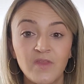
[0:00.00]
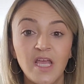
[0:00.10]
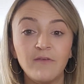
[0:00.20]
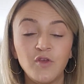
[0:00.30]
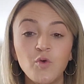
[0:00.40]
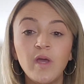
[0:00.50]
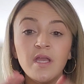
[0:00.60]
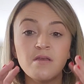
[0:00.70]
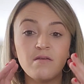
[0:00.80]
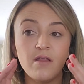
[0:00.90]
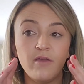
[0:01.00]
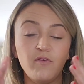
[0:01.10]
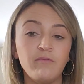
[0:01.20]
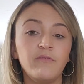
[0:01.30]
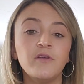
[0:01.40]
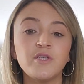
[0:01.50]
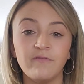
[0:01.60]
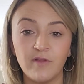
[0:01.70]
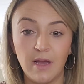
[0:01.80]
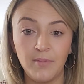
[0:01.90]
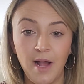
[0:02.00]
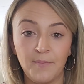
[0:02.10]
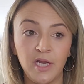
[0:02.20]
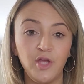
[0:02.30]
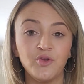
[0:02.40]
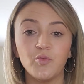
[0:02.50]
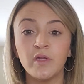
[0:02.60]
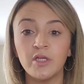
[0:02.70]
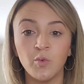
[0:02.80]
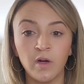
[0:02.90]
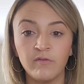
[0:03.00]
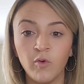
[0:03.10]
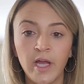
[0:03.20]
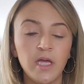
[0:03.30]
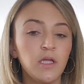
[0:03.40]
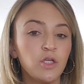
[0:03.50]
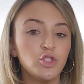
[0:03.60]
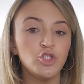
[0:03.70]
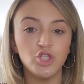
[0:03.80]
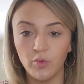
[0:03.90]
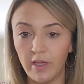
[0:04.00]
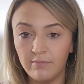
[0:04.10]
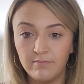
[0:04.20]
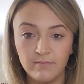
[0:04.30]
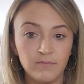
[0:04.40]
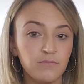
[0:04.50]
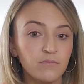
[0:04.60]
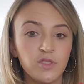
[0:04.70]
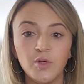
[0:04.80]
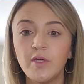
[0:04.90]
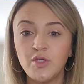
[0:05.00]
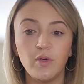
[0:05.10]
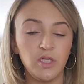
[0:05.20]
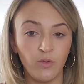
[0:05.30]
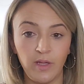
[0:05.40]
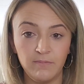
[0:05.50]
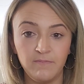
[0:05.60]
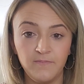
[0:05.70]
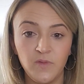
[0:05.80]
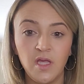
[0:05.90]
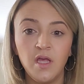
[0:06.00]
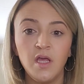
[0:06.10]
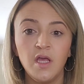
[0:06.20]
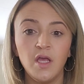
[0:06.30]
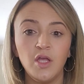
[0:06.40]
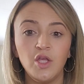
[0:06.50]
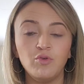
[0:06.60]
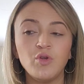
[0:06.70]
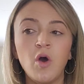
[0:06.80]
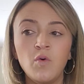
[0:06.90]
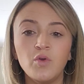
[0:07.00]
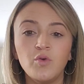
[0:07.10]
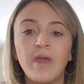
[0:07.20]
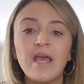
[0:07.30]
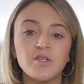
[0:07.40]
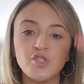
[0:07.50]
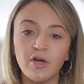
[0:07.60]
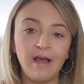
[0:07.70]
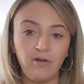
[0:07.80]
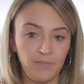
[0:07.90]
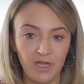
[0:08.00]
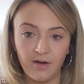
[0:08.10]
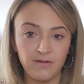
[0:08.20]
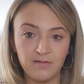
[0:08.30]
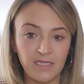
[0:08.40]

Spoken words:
If you have a vision for that property and you're willing to work for it, do it. Do it, do it, do it. You can't start out up here.